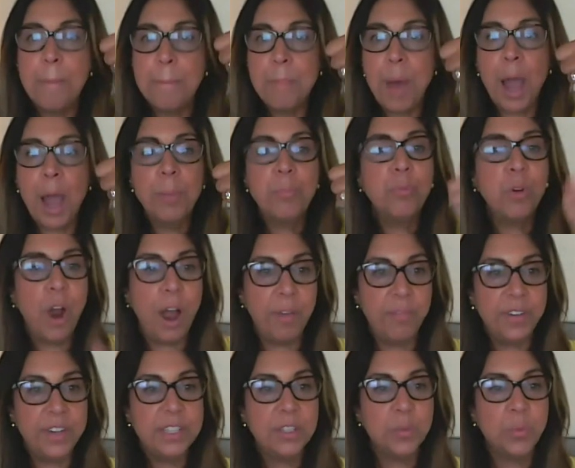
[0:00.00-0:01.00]
my
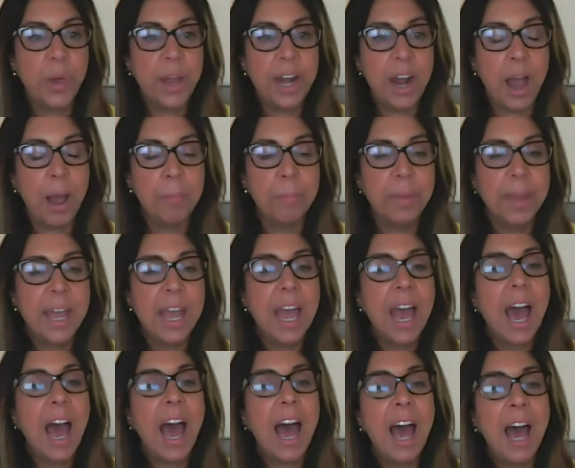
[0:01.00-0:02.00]
profits went up
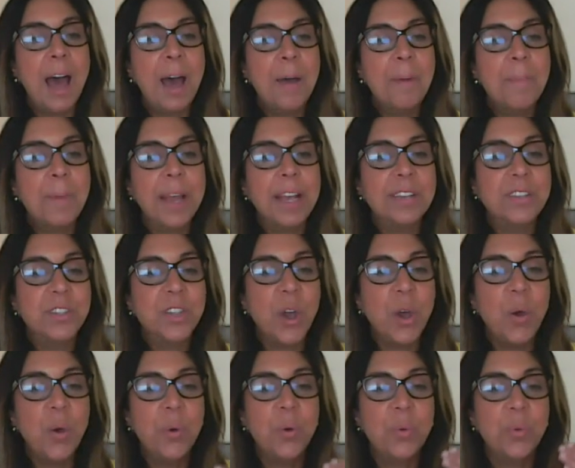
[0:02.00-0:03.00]
um,
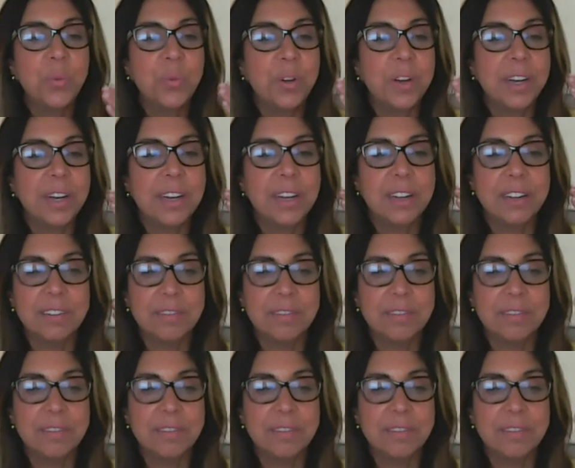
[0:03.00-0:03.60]
so